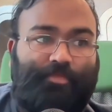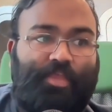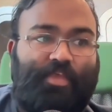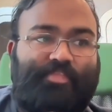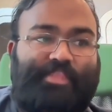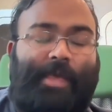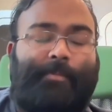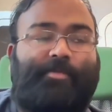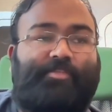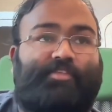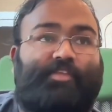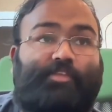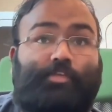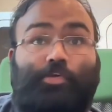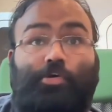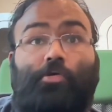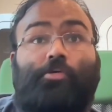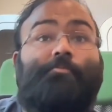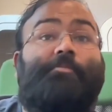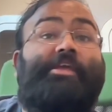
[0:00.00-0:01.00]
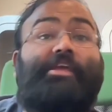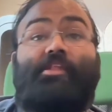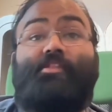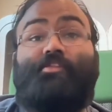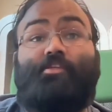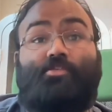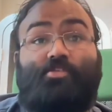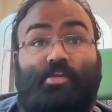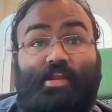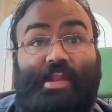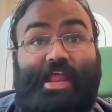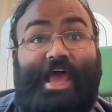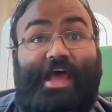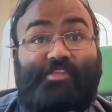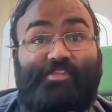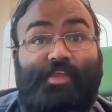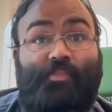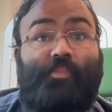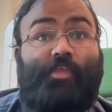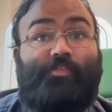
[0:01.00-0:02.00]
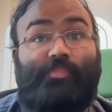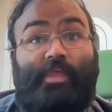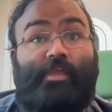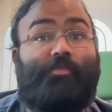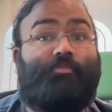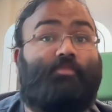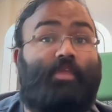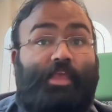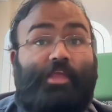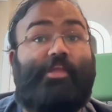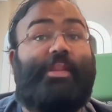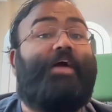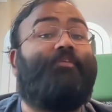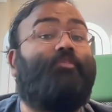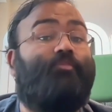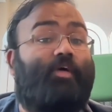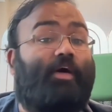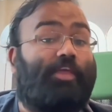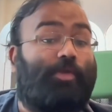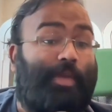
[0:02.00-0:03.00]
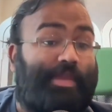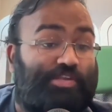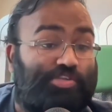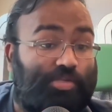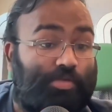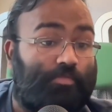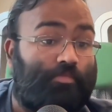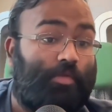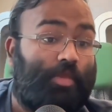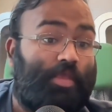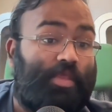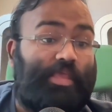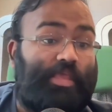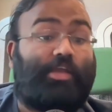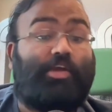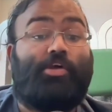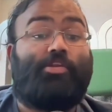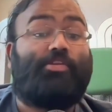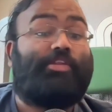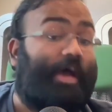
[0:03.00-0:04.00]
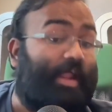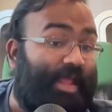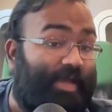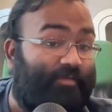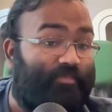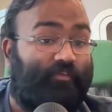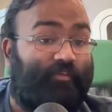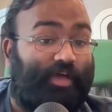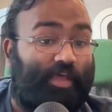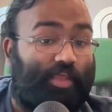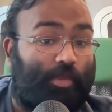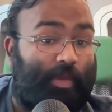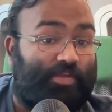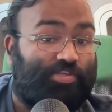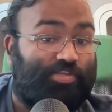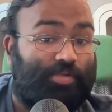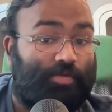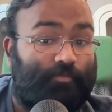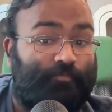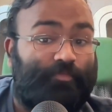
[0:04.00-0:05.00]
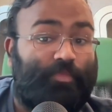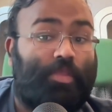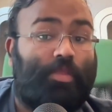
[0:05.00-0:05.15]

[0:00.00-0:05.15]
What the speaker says: that business could be considered an asset, like that it could have a valuation. It could not have a valuation.